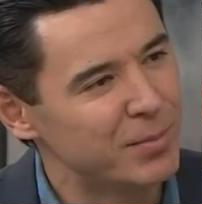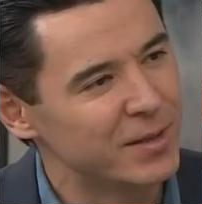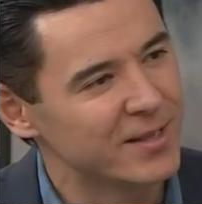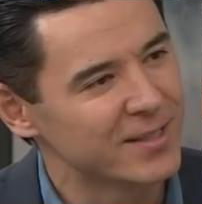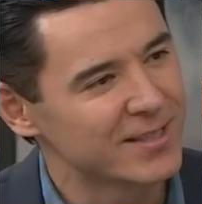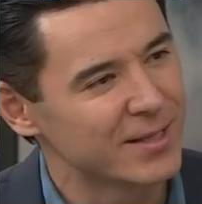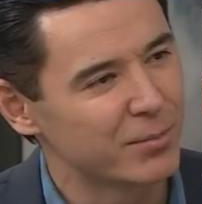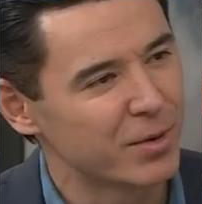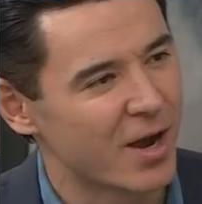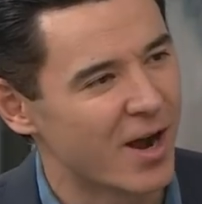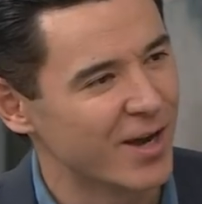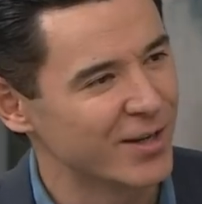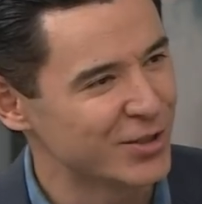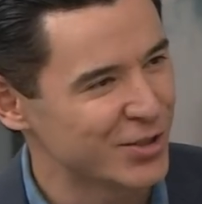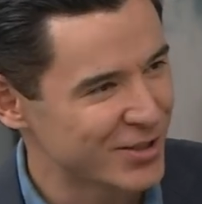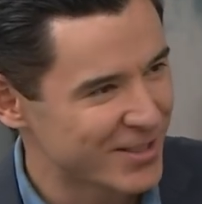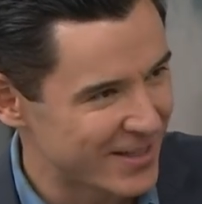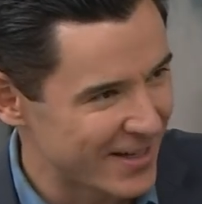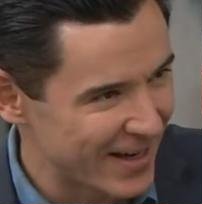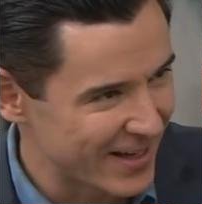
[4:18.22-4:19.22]
in the
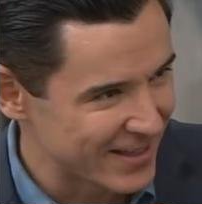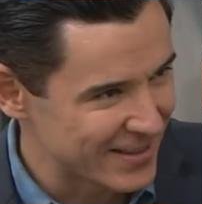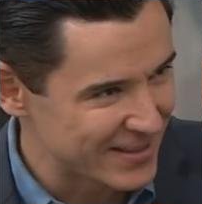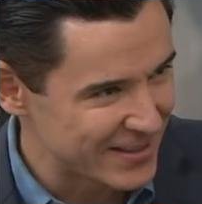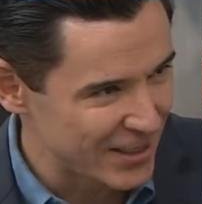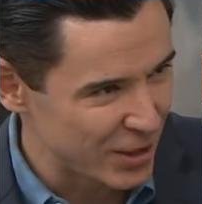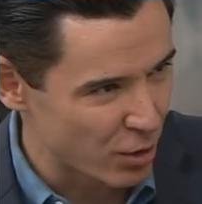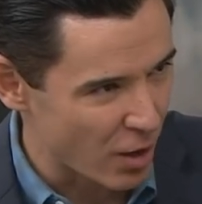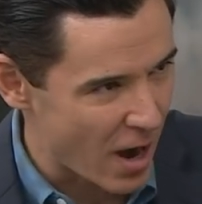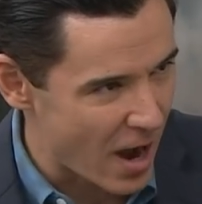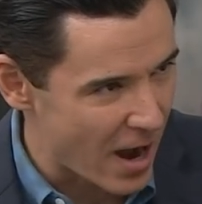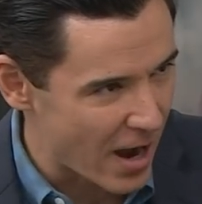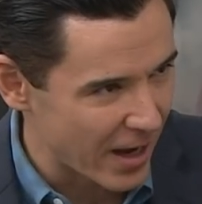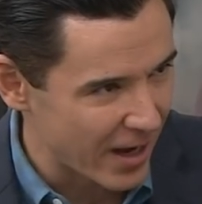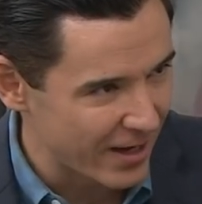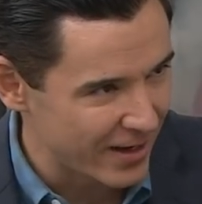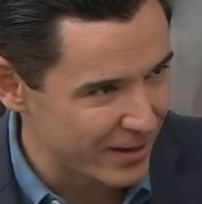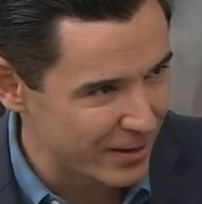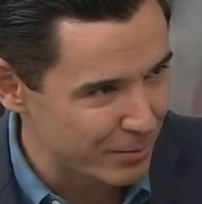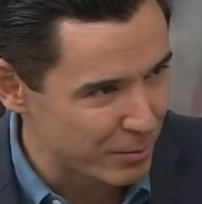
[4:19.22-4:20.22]
subconscious, and I can see your
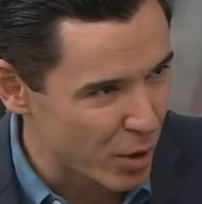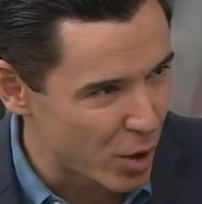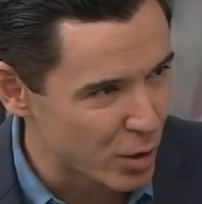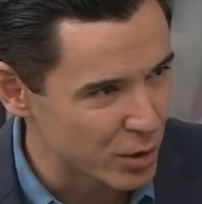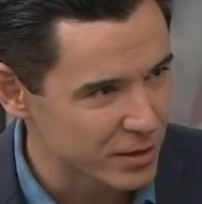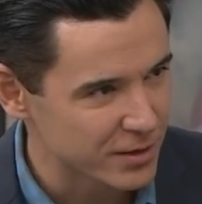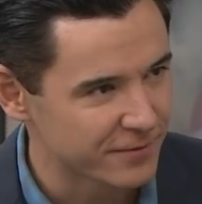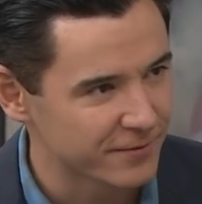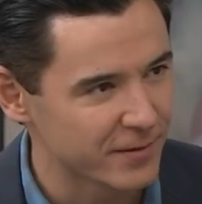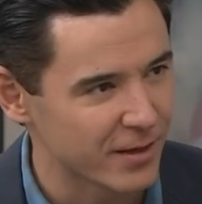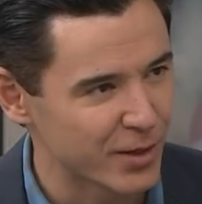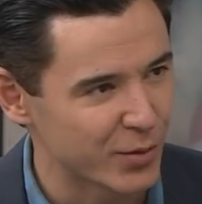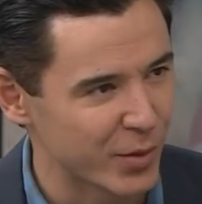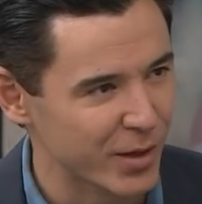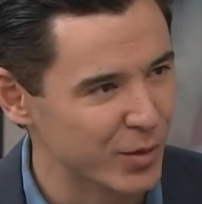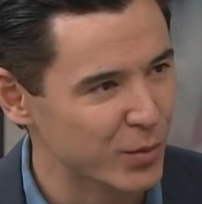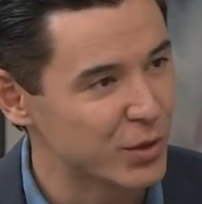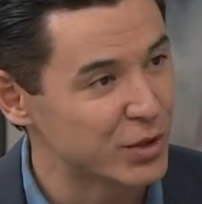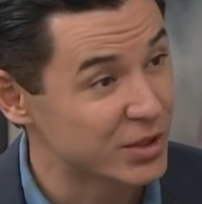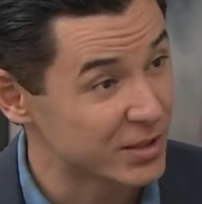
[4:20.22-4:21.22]
eyeballs
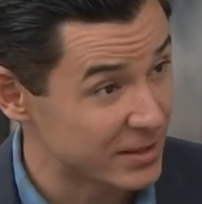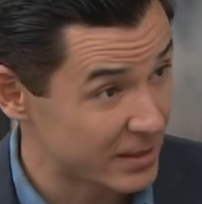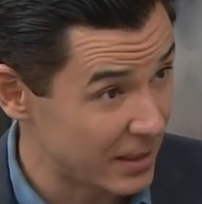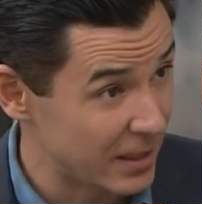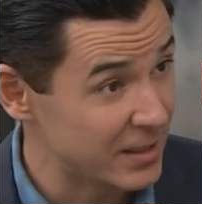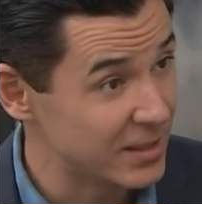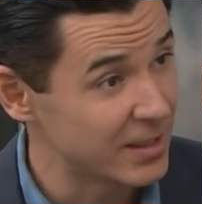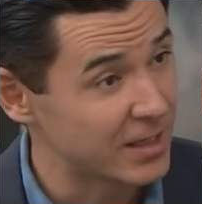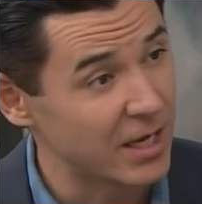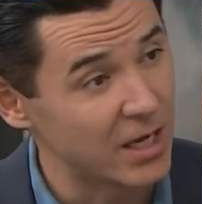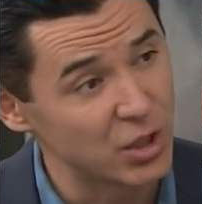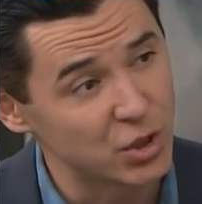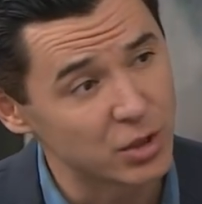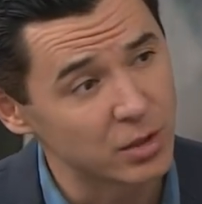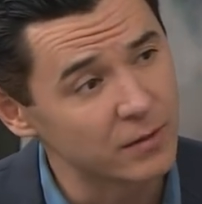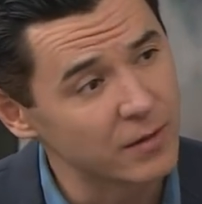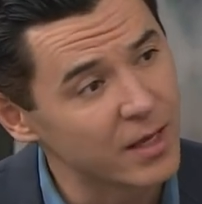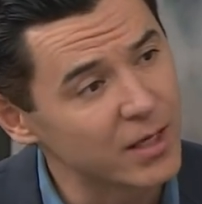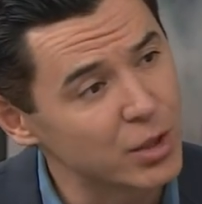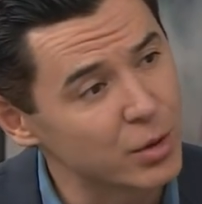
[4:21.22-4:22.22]
fluttering, which is an
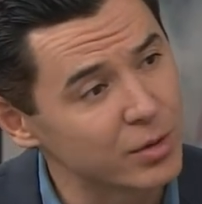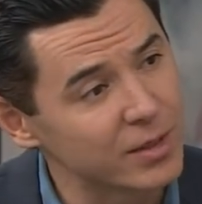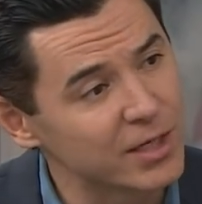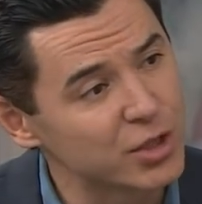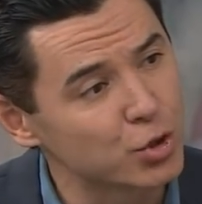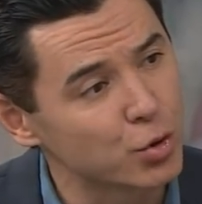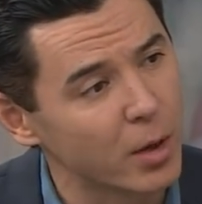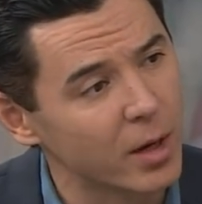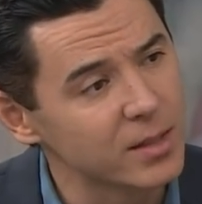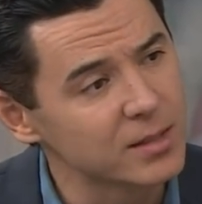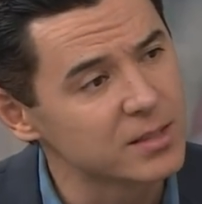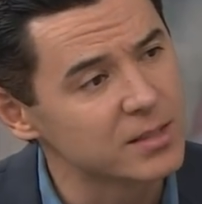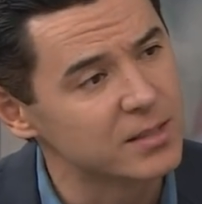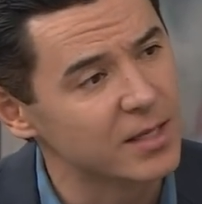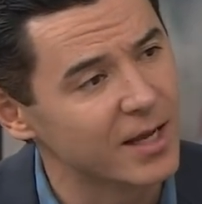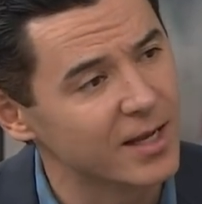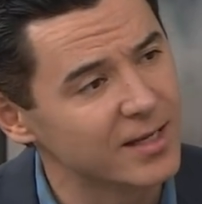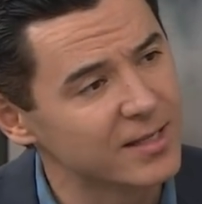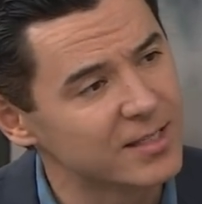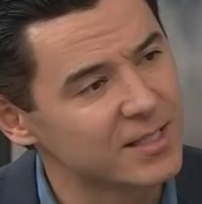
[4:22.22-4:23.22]
indication that you're in a trance
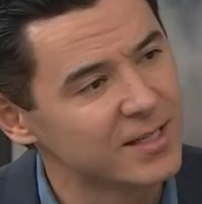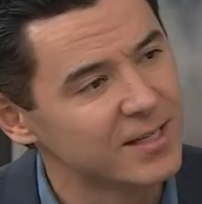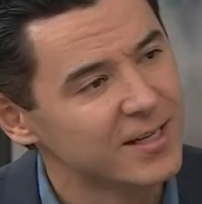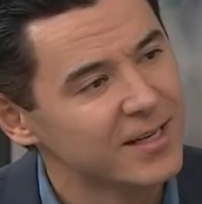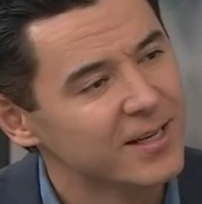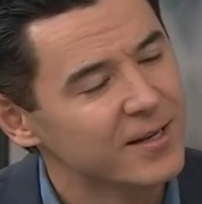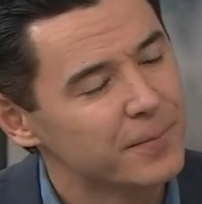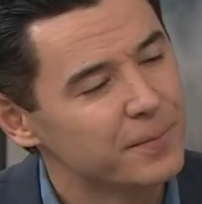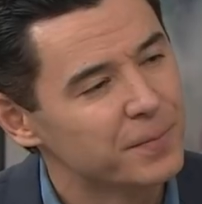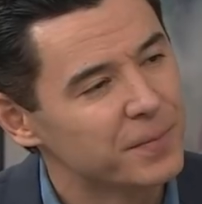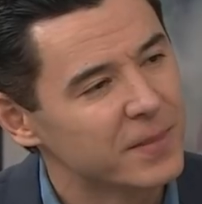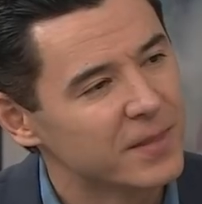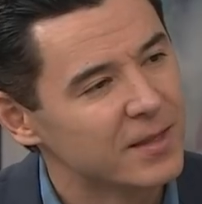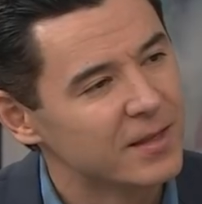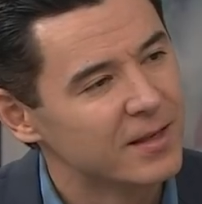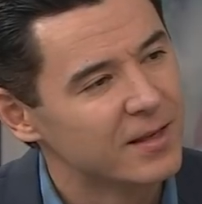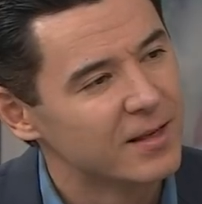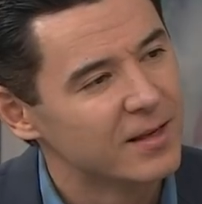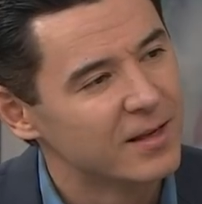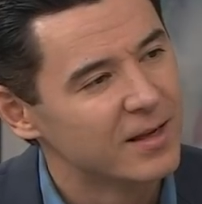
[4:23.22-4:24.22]
state.
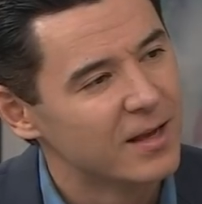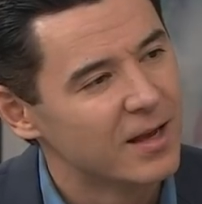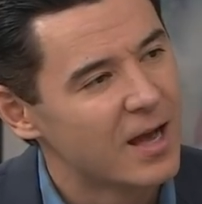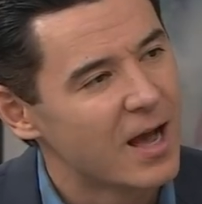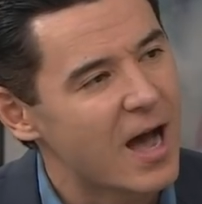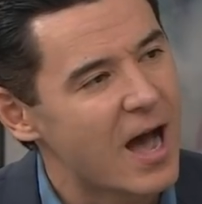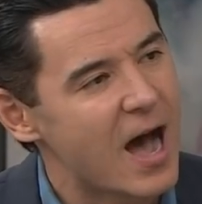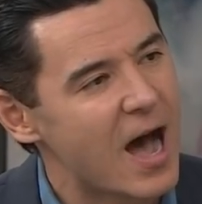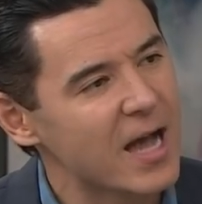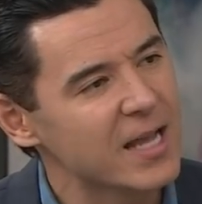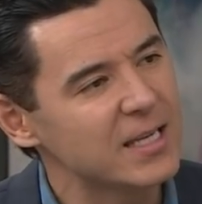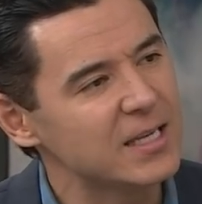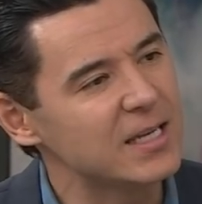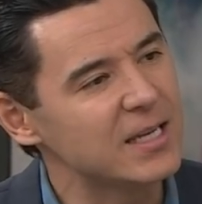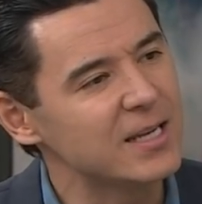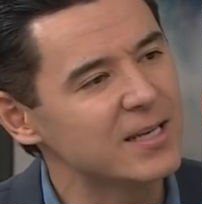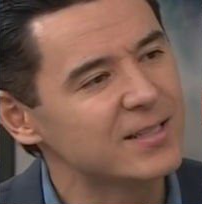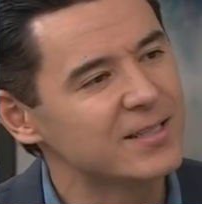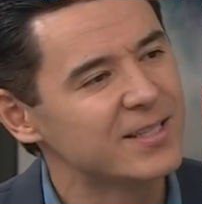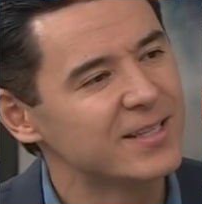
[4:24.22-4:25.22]
I
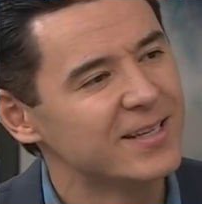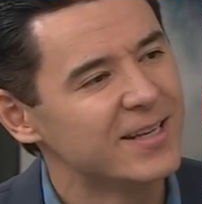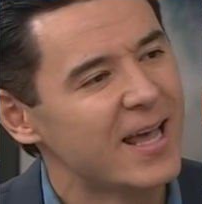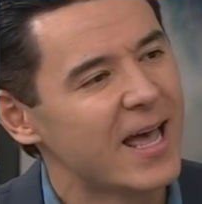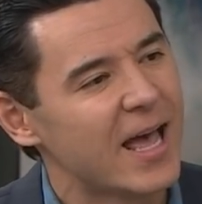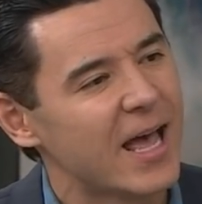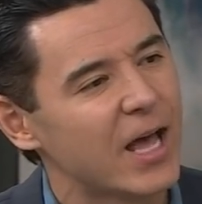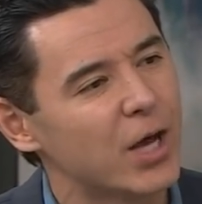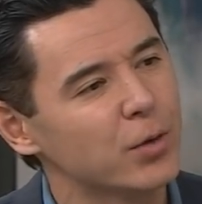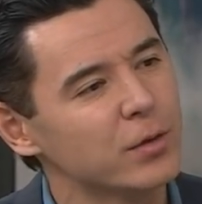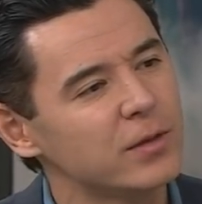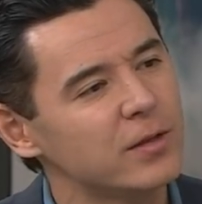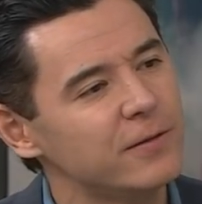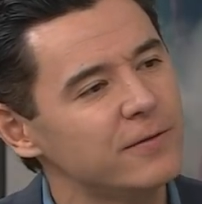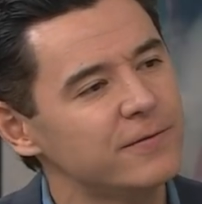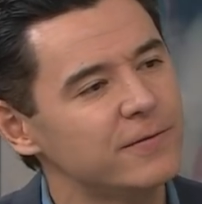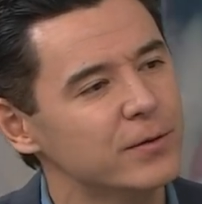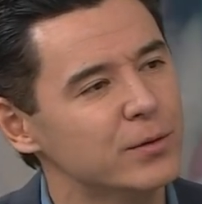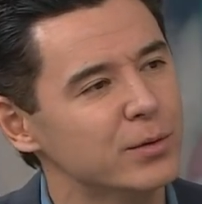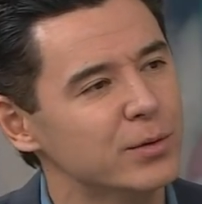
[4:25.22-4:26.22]
eat healthy
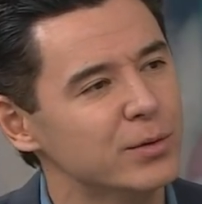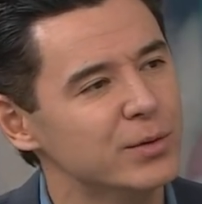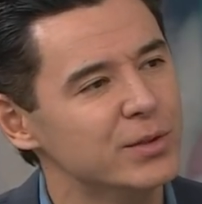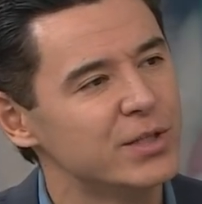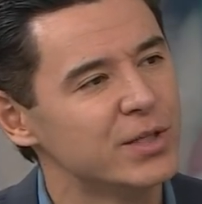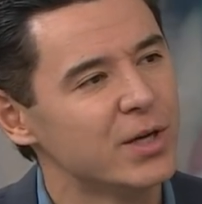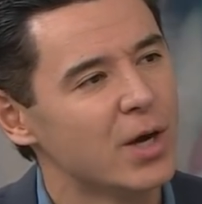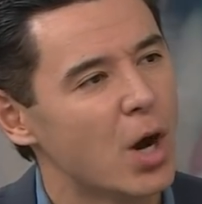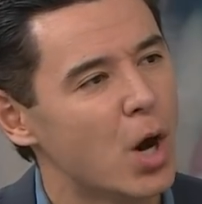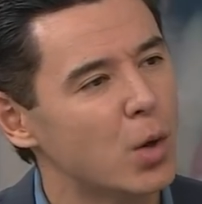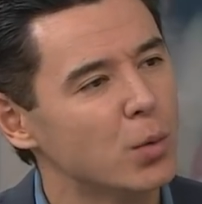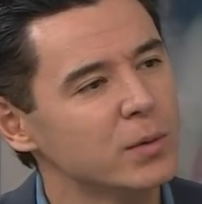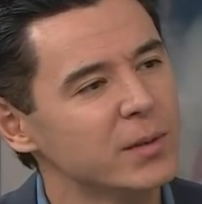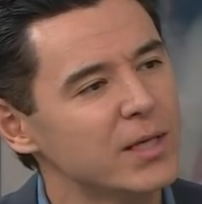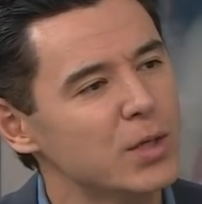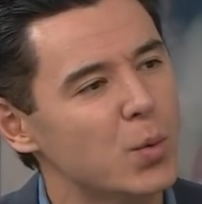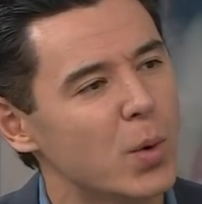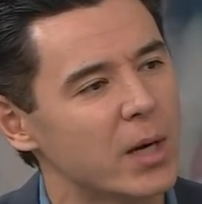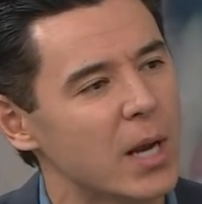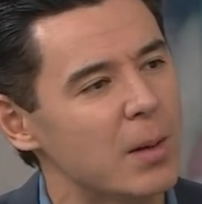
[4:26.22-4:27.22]
foods
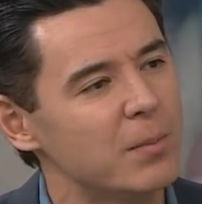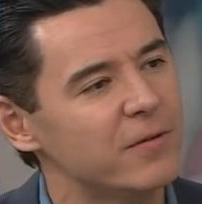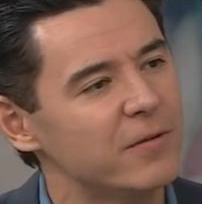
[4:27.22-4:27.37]
only when I'm